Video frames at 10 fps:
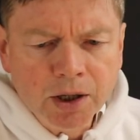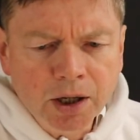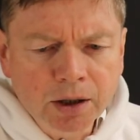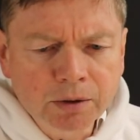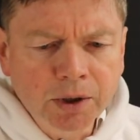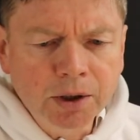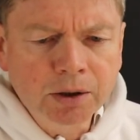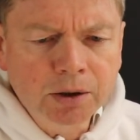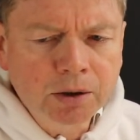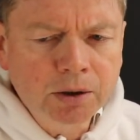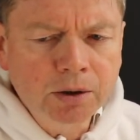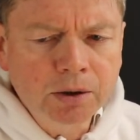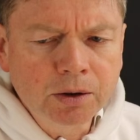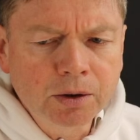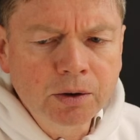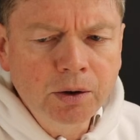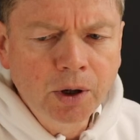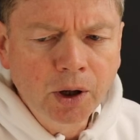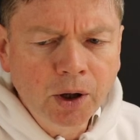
they have hidden,